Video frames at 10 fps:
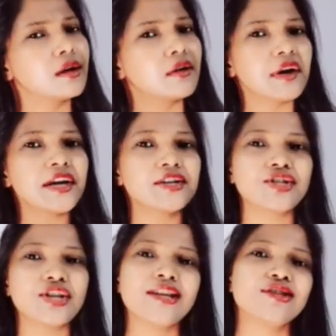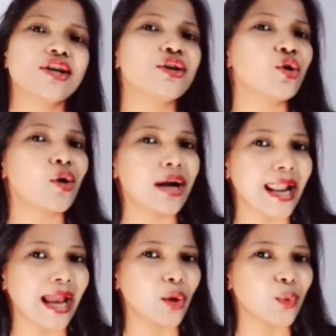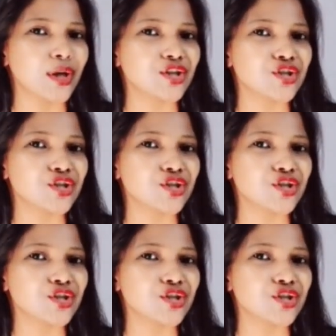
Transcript: great change in your language.